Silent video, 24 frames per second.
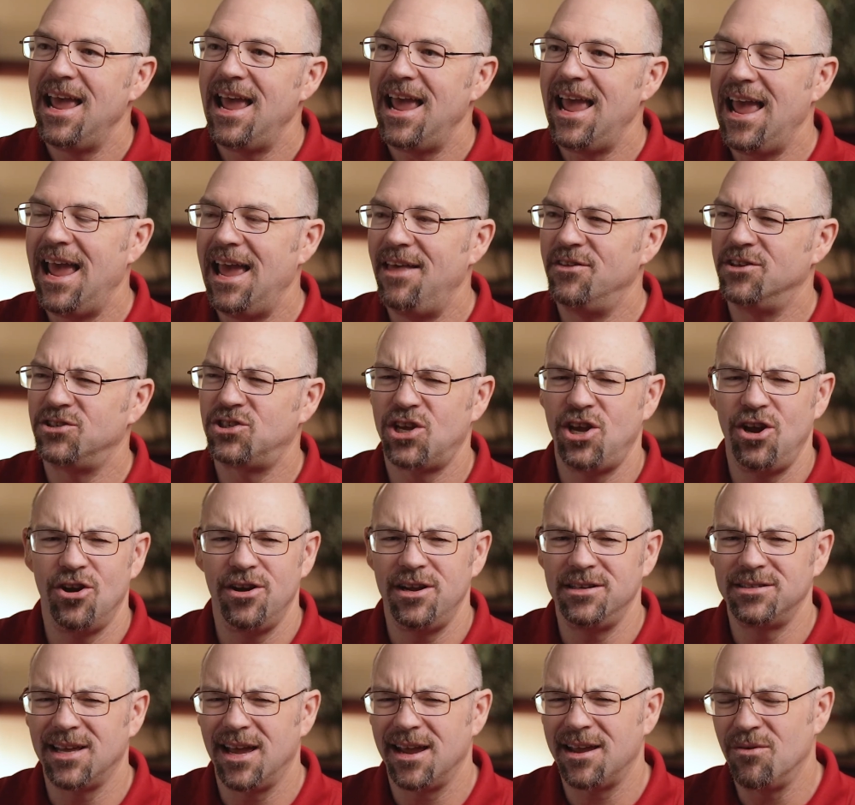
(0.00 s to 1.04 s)
And the
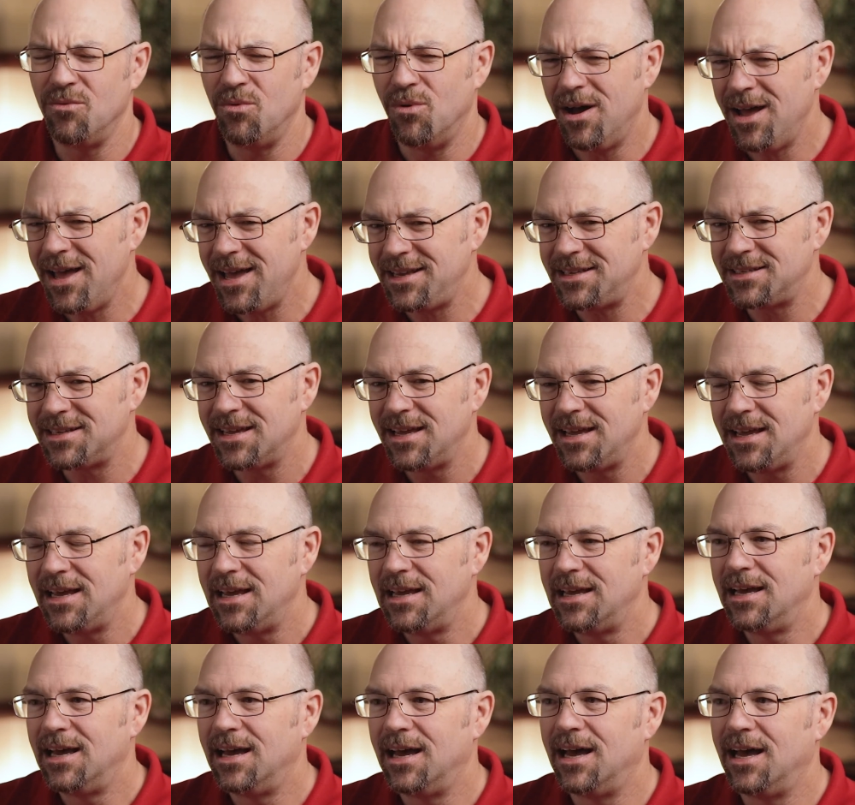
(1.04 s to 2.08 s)
security's like, what?
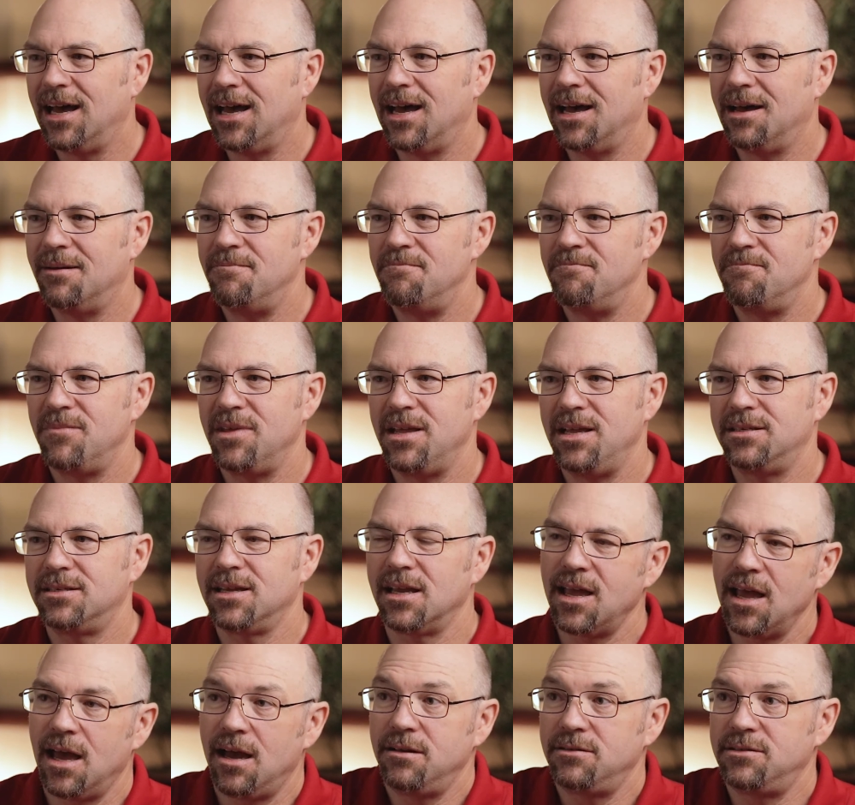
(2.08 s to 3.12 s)
He's
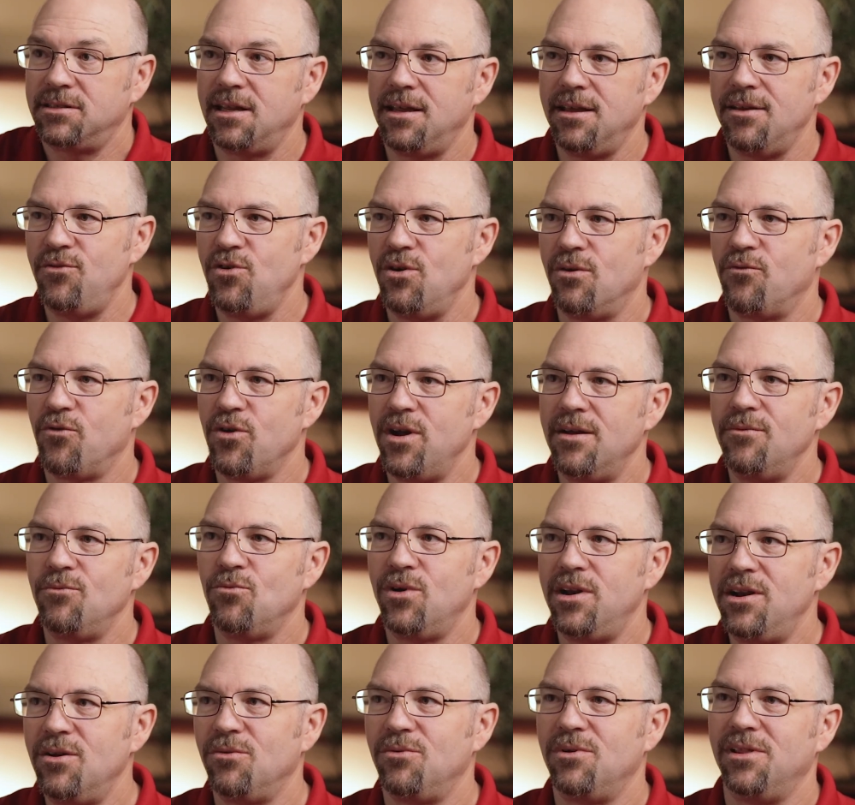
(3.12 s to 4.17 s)
like, yeah, I was going to give you a free
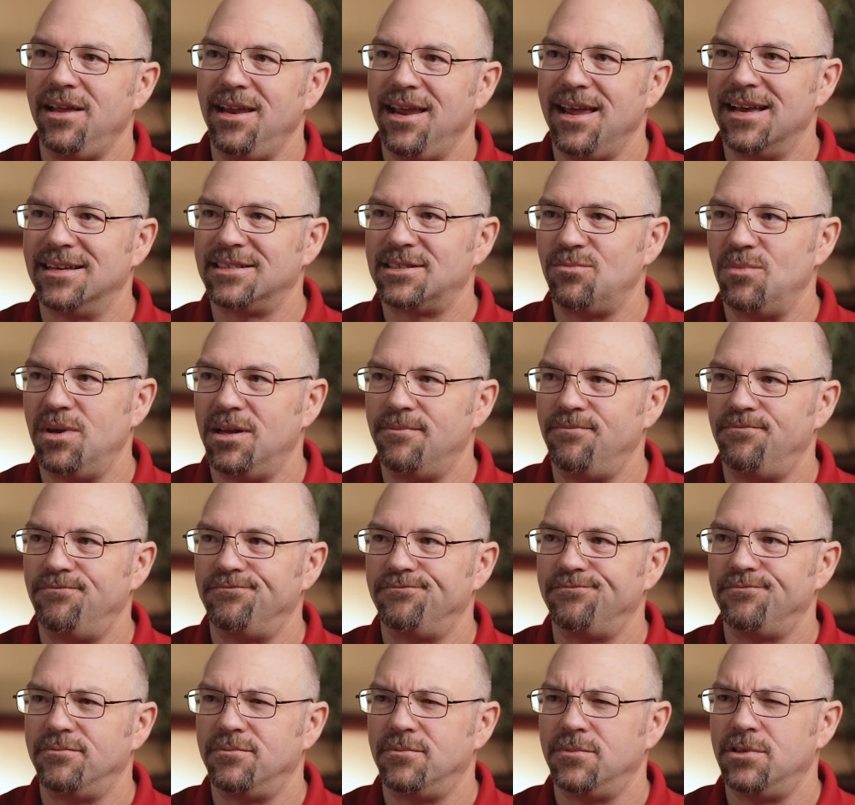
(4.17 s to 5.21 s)
window cleaning estimate.
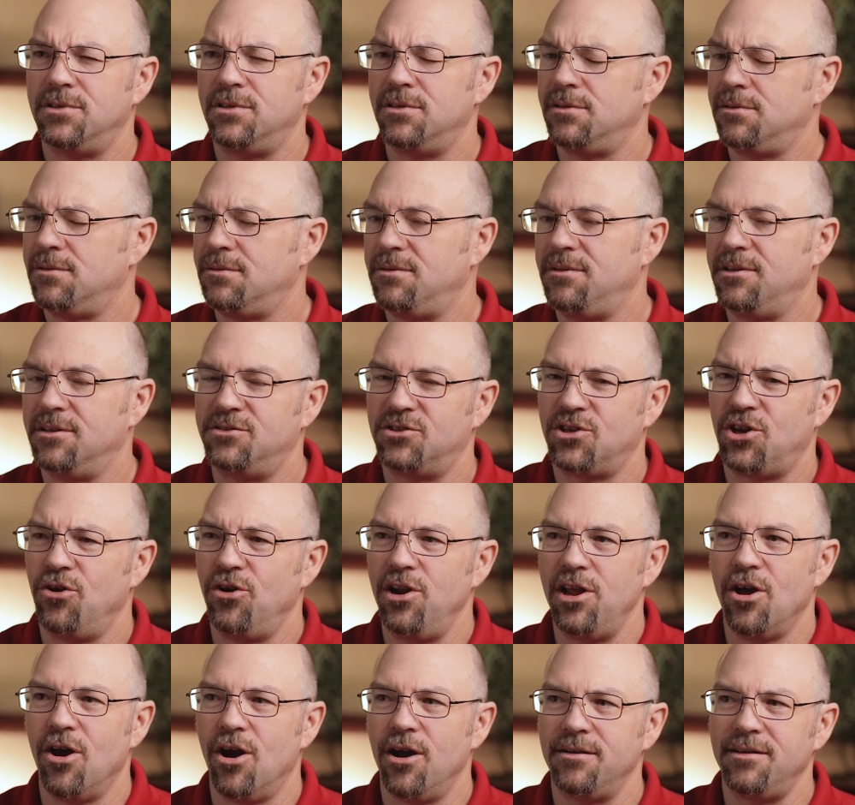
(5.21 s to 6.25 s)
The
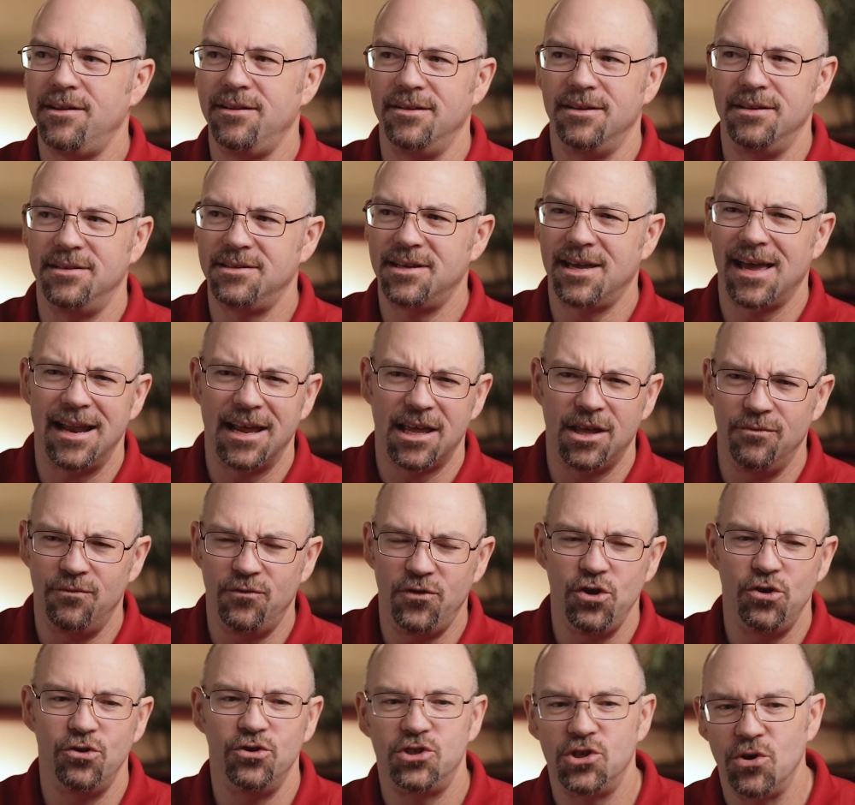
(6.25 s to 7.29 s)
security guard is kind of
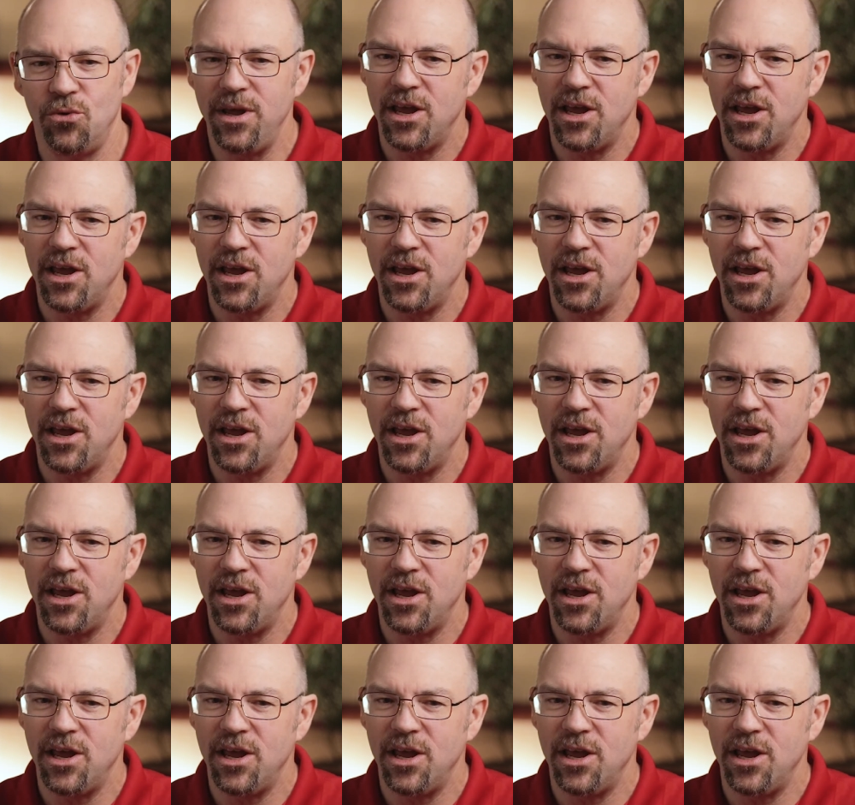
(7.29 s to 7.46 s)
confused, so he